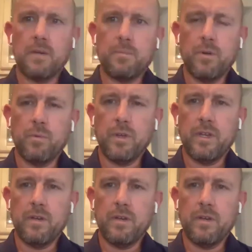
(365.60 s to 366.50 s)
up with
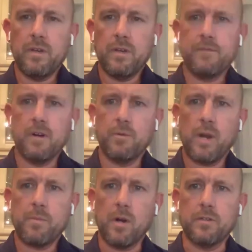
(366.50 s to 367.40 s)
William from
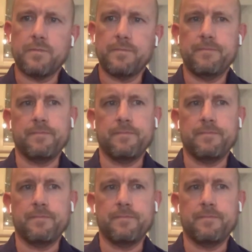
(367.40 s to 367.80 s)
Greg Barnes.